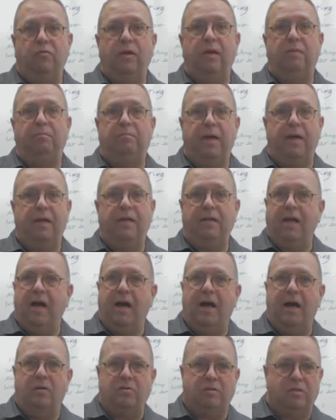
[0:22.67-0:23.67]
repaint
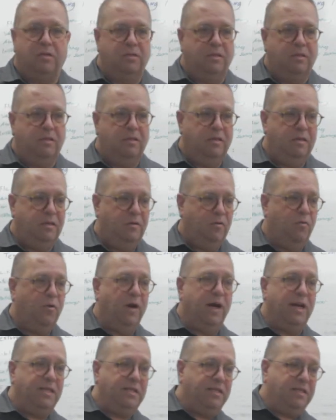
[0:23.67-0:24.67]
the house.
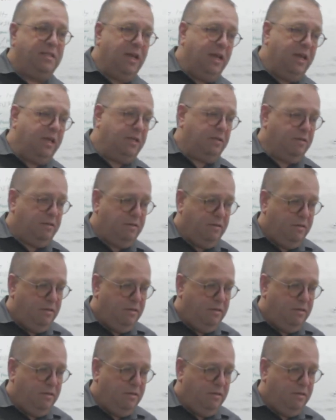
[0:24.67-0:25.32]
Why is that?